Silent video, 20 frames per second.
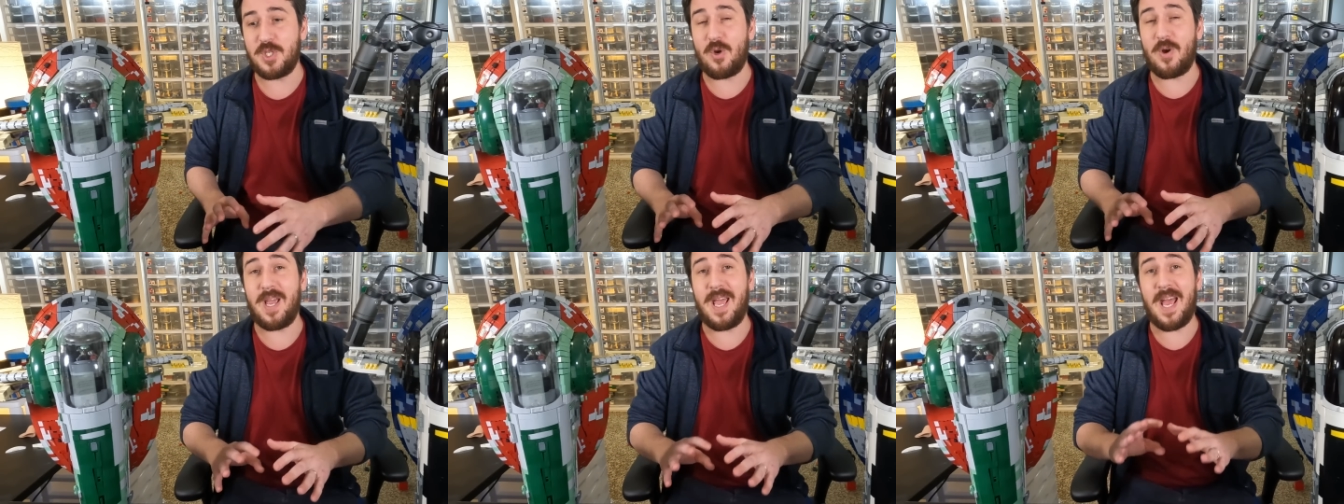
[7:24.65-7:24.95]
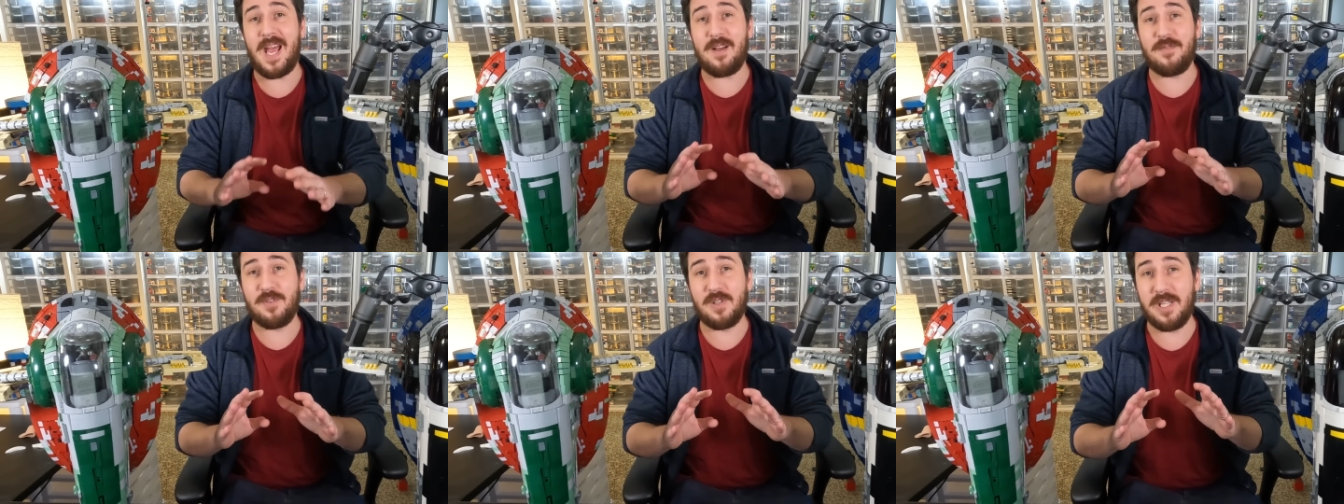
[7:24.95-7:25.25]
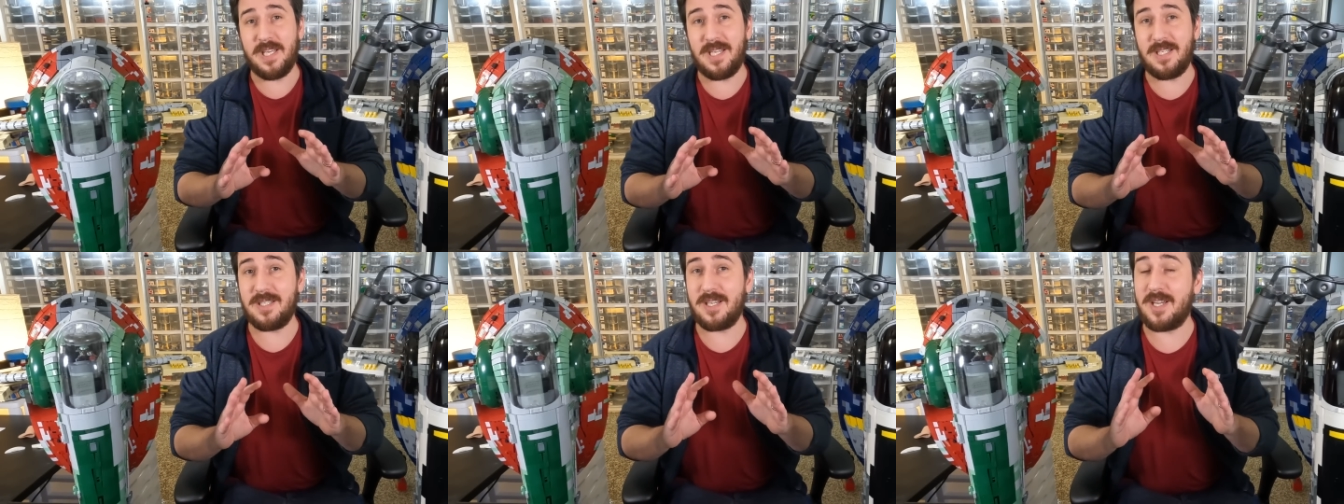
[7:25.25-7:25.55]
so I have
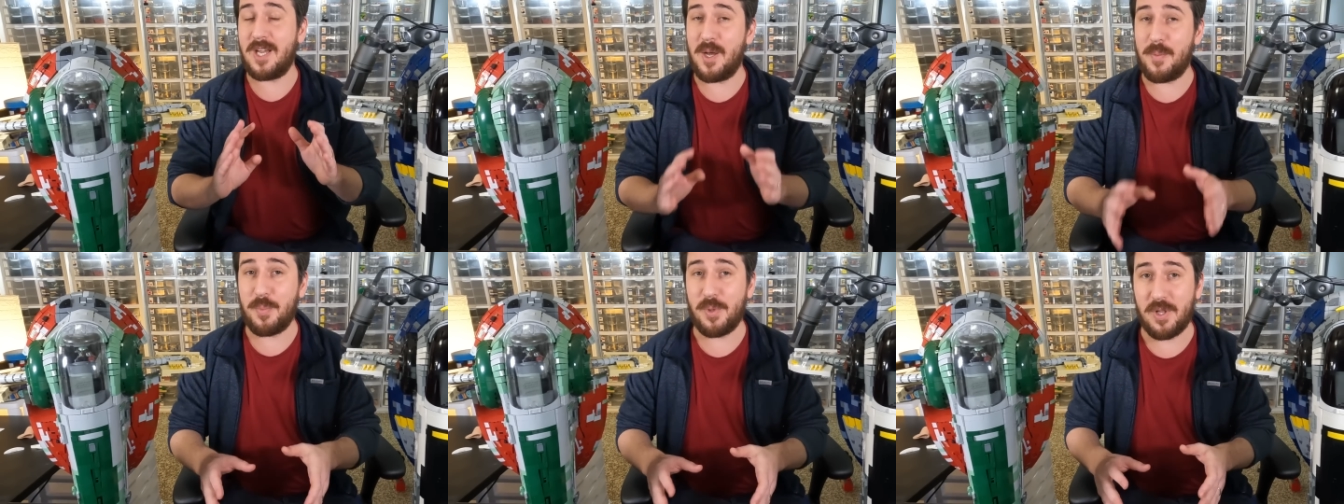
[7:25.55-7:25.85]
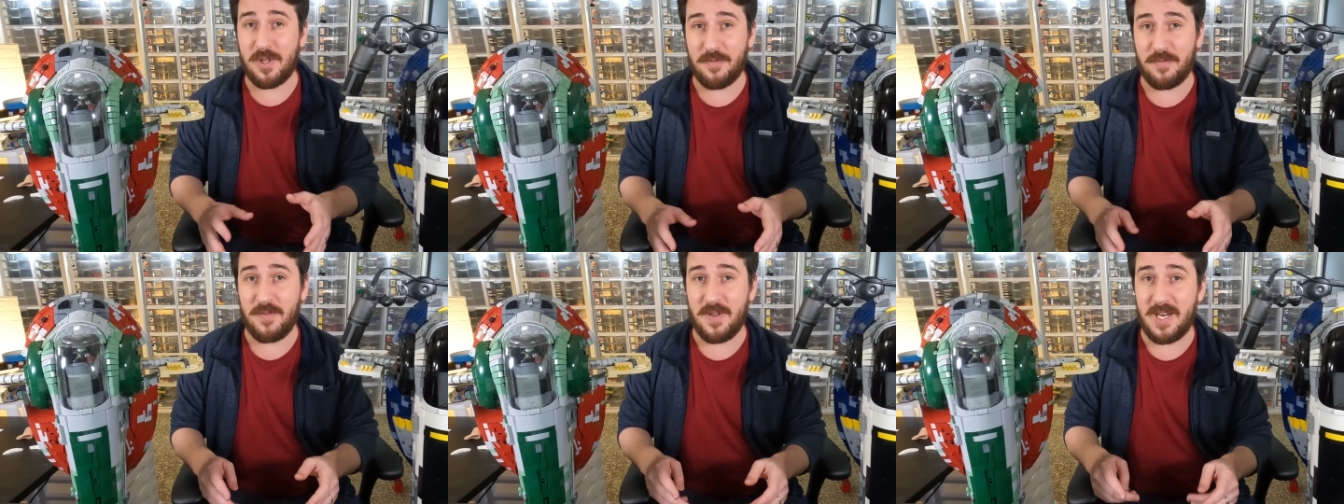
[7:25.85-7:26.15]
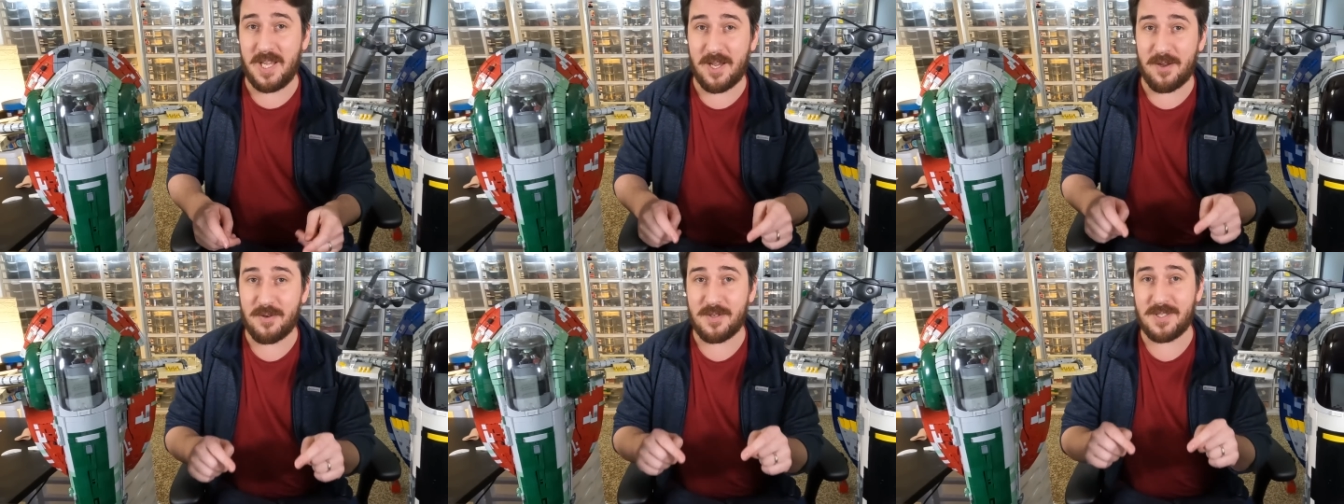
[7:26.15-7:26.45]
linked a couple of
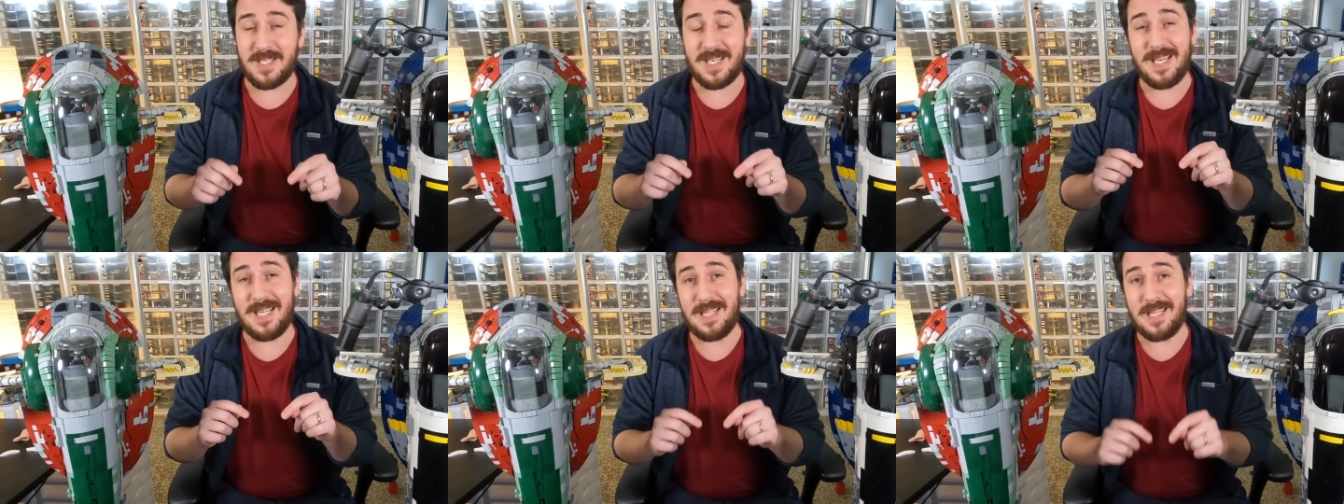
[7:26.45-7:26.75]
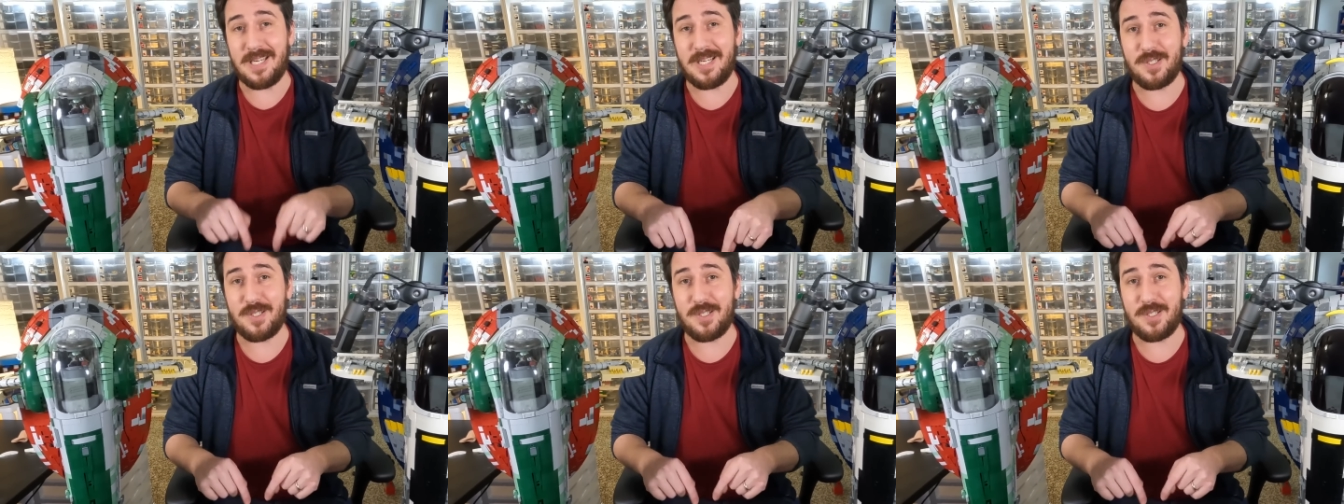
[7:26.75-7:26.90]
videos in